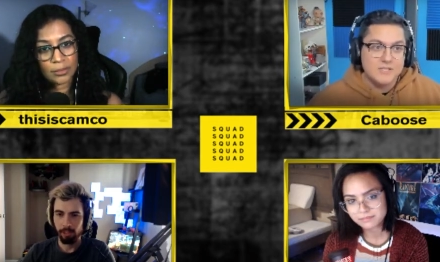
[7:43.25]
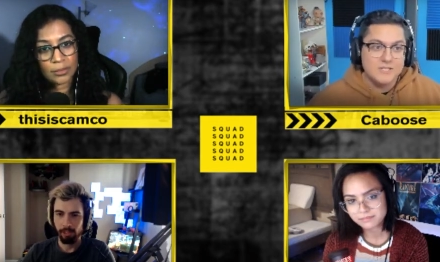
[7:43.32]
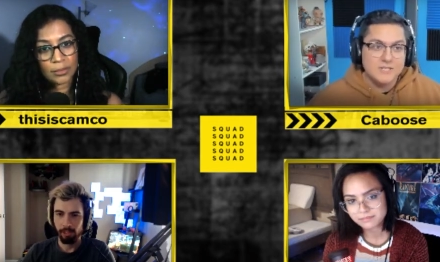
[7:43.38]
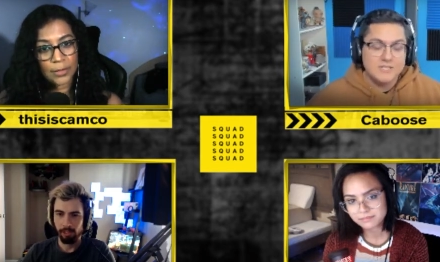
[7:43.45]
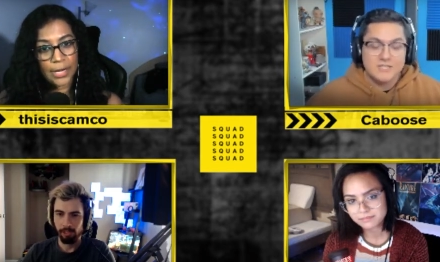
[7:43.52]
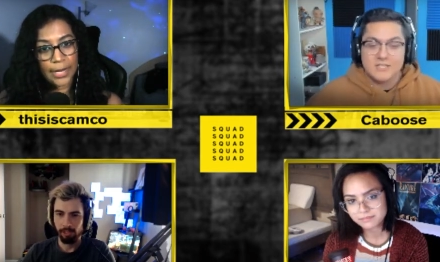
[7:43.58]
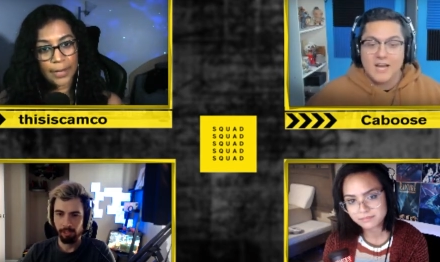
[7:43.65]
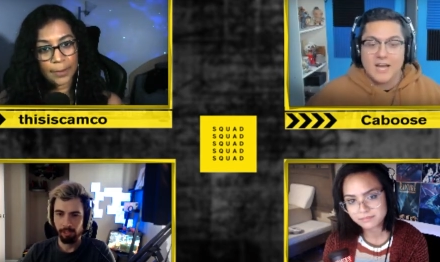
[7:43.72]

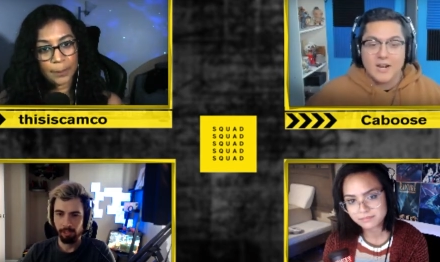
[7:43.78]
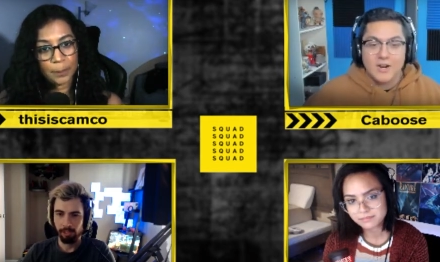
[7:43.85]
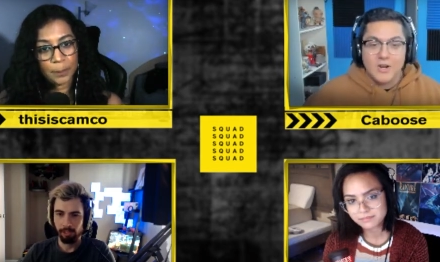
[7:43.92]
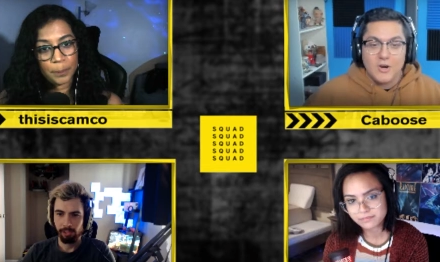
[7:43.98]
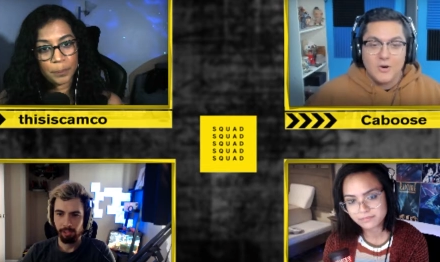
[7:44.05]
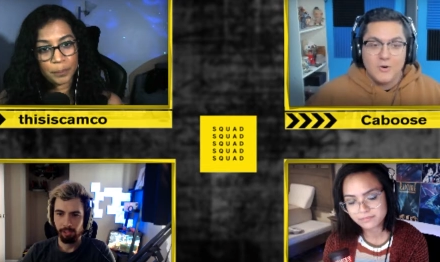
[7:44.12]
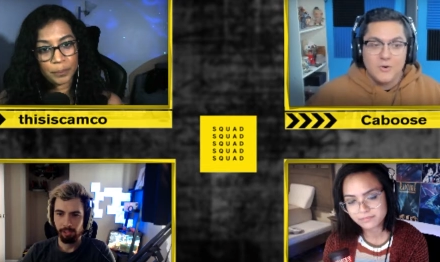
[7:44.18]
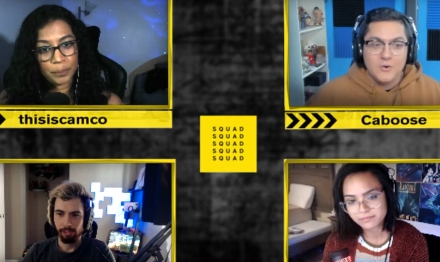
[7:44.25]
Speaker 1: Yeah. So I don't
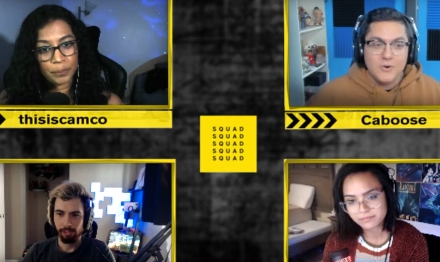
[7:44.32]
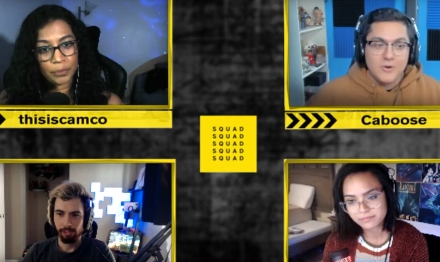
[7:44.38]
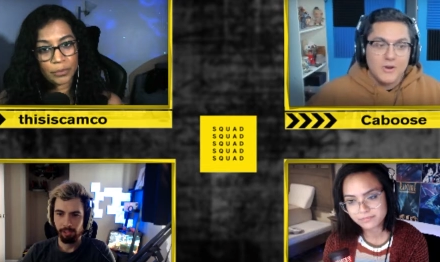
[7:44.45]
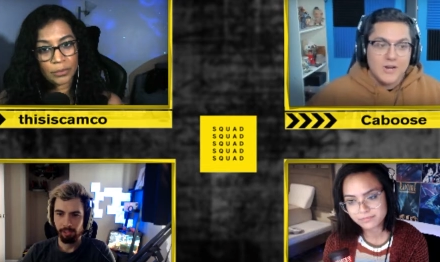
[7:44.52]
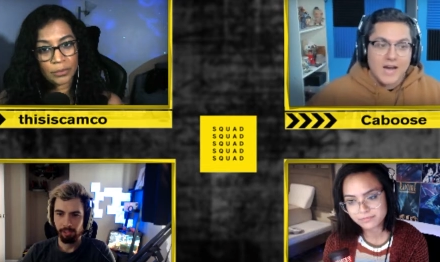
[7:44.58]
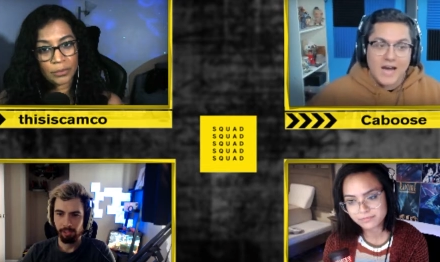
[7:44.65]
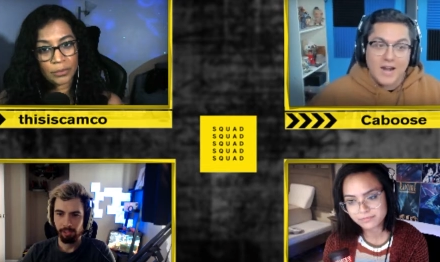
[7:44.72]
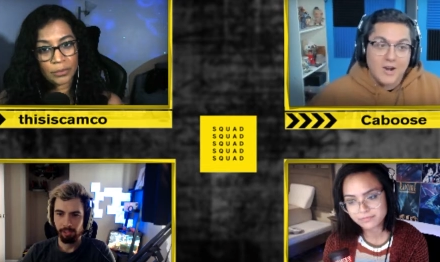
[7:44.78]
know.
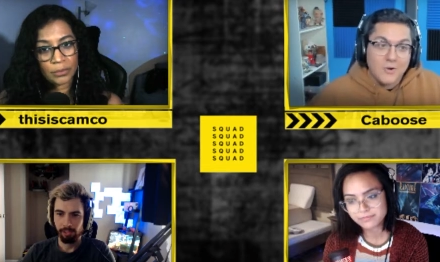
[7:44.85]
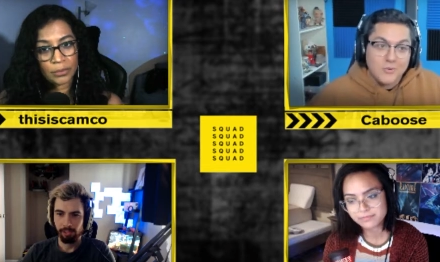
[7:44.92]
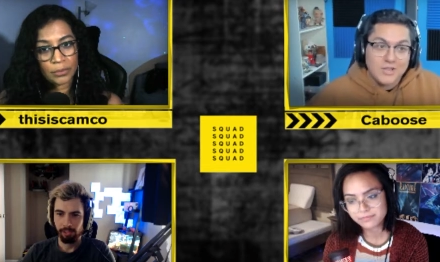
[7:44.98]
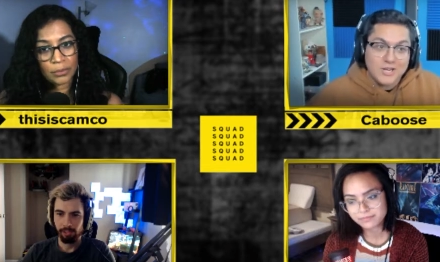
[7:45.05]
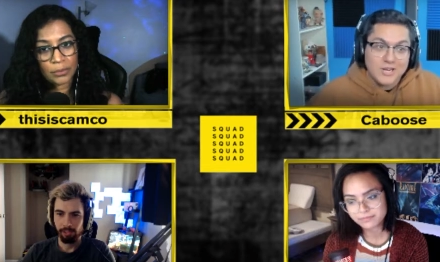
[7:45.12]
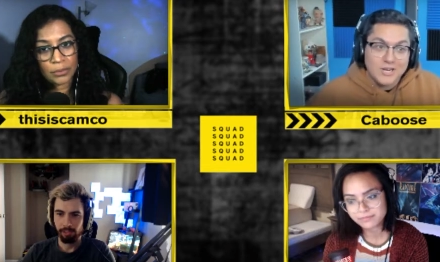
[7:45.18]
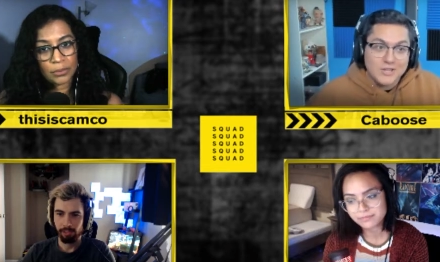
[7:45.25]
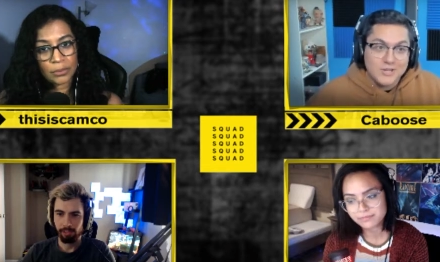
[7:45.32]
I don't know what they're
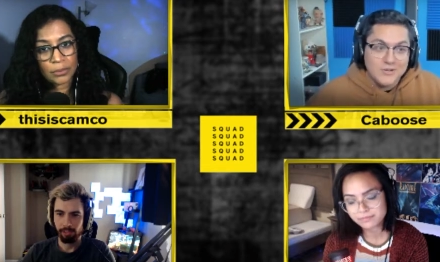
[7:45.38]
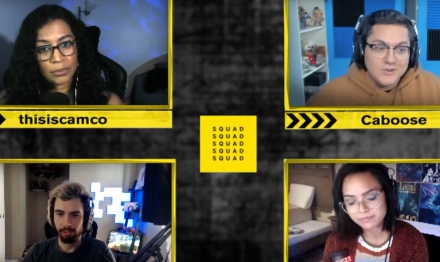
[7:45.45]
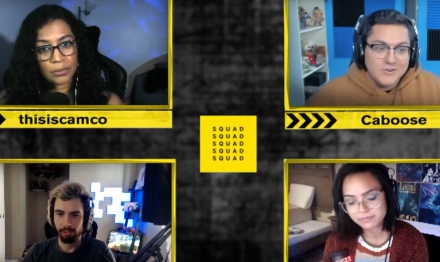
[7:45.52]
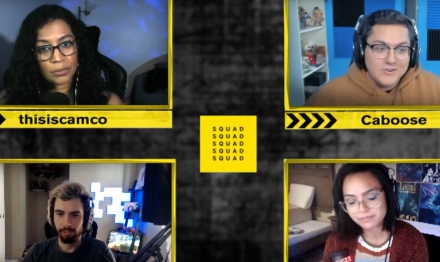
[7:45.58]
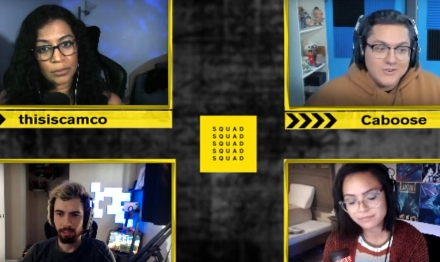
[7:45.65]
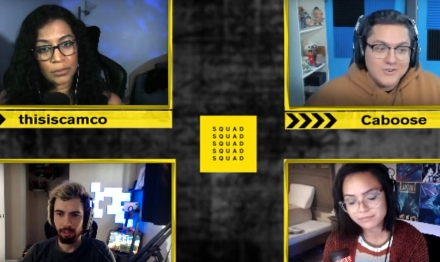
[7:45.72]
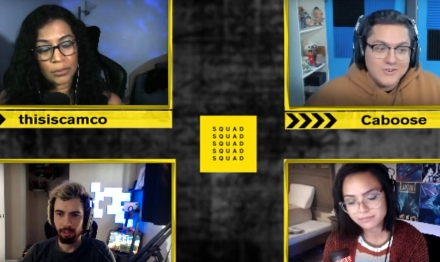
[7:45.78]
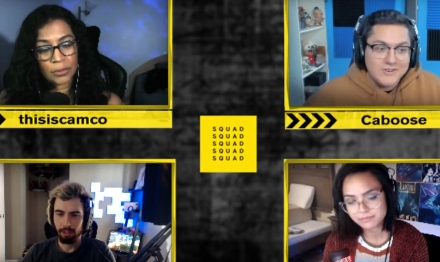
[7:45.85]
gonna do.
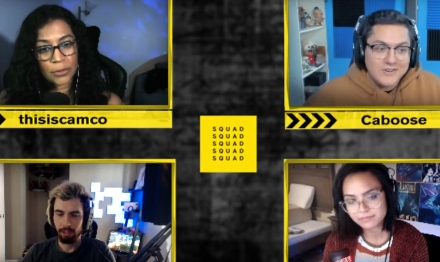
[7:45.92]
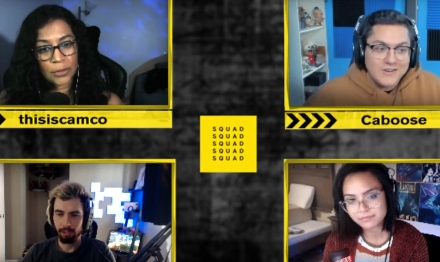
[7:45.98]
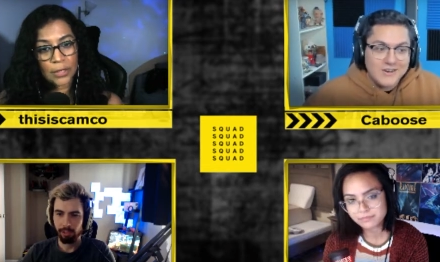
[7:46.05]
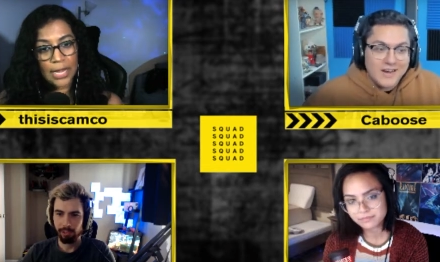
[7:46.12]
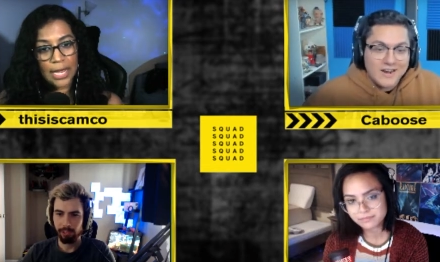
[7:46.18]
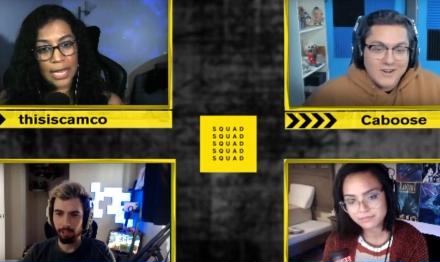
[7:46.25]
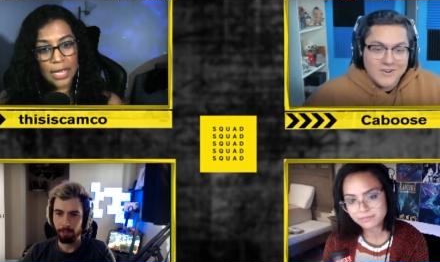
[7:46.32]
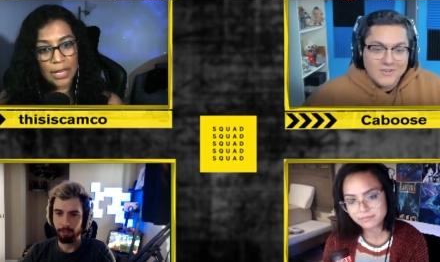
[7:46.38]
Yeah.
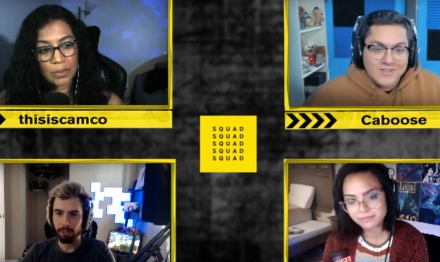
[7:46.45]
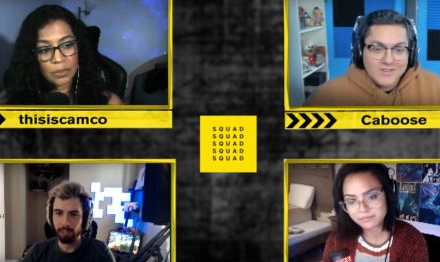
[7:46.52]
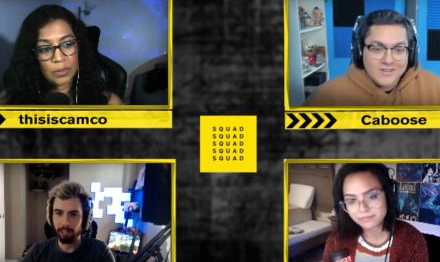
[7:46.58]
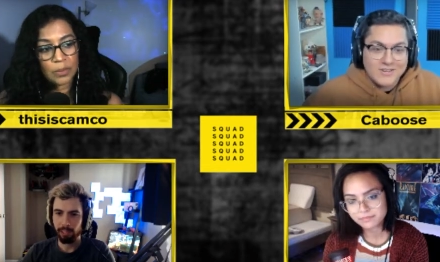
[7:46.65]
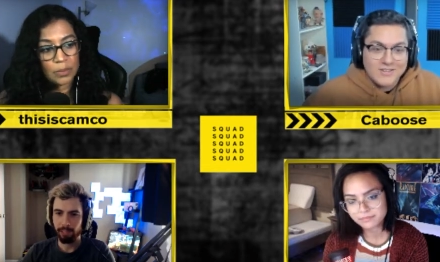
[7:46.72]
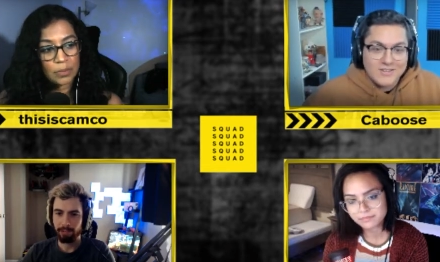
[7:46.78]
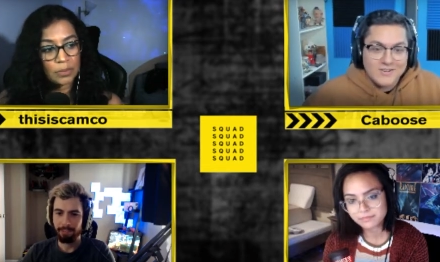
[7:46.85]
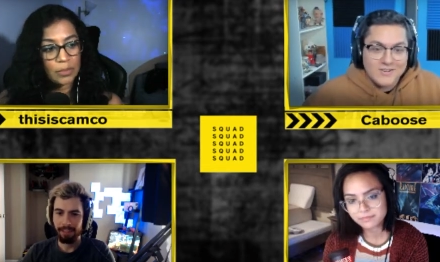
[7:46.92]
I don't know what they're
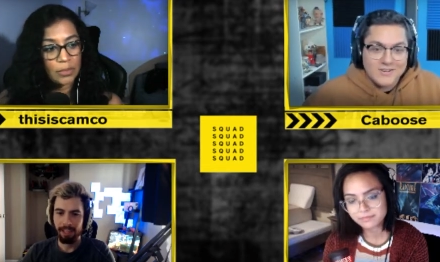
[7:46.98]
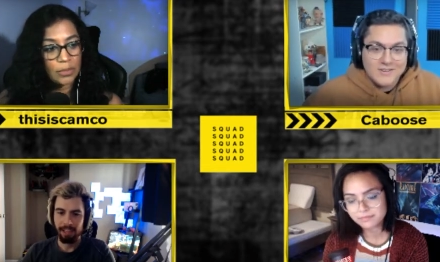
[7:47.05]
gonna do